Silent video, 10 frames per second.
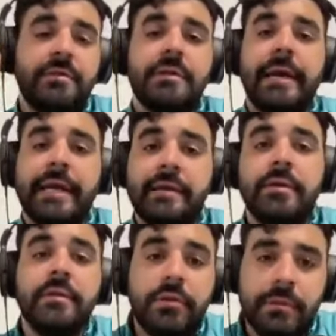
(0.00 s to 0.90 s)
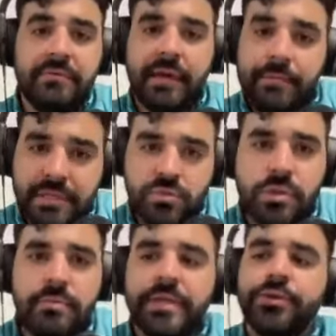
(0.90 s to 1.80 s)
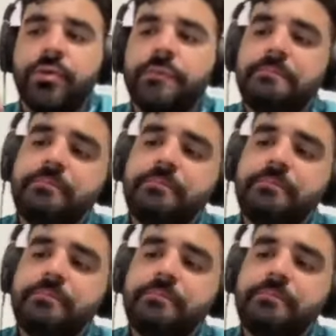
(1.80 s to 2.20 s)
like the grip type is one major one.